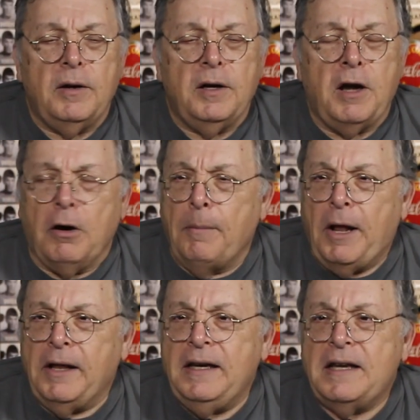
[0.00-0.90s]

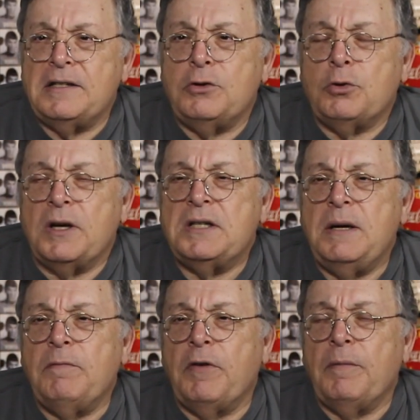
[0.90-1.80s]
Garibaldi doesn't trust
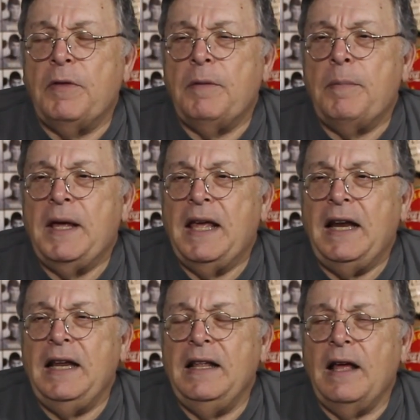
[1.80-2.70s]
him from the
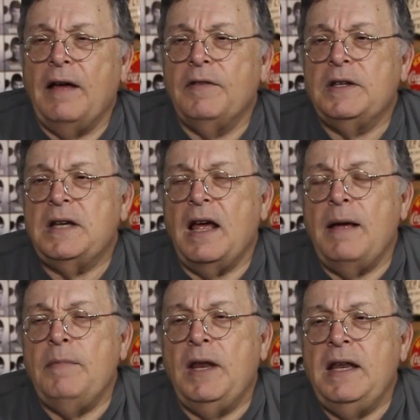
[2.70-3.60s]
beginning of the
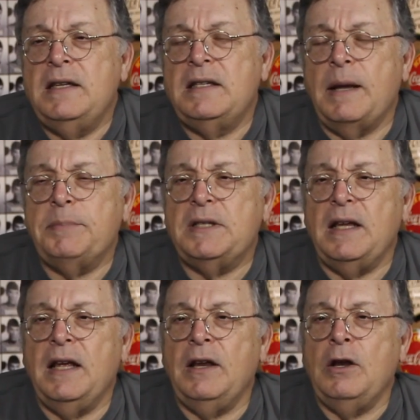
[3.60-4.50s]
time that he steps
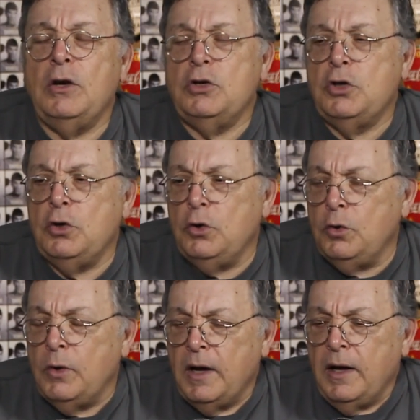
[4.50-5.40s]
in
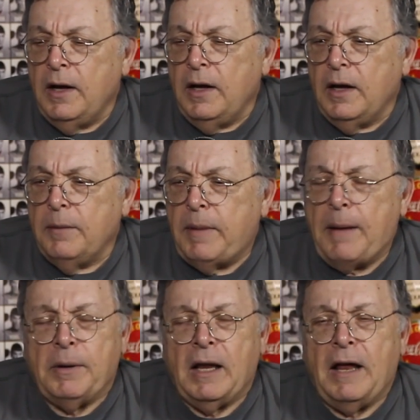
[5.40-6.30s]
to
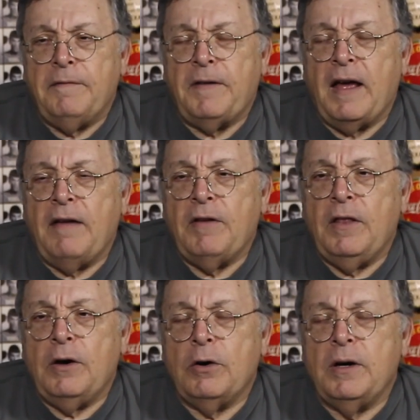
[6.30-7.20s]
Babylon 5,
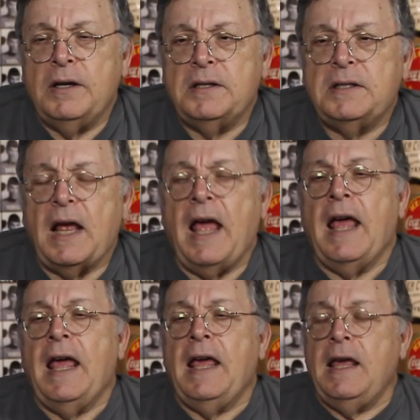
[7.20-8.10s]
and there is
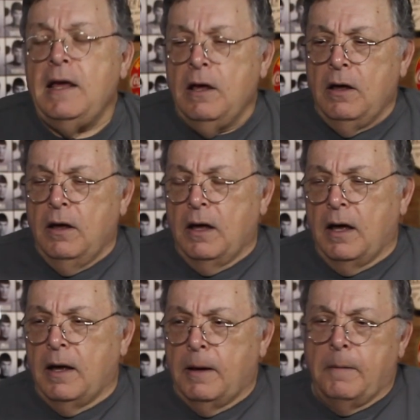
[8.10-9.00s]
a
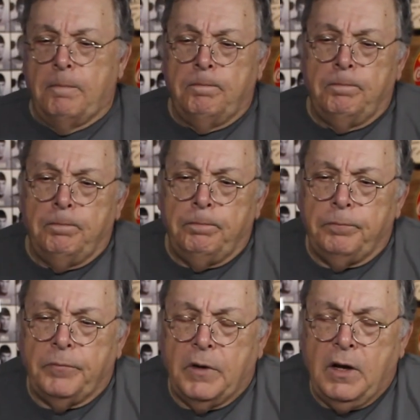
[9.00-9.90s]

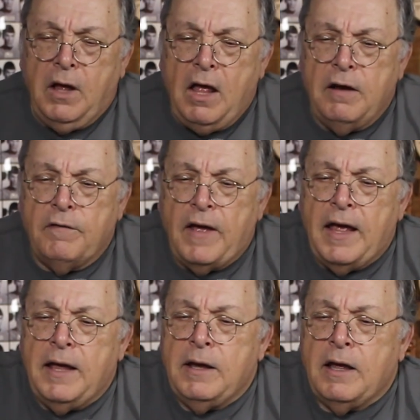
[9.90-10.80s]
kind of
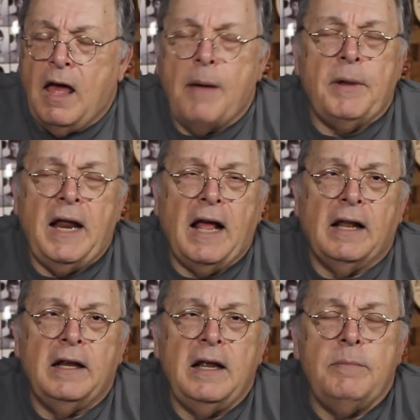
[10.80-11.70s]
a
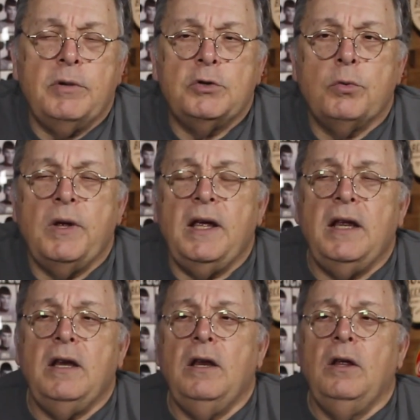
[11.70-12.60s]
commonality
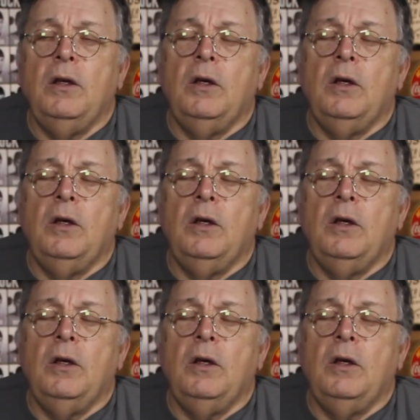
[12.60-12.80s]
between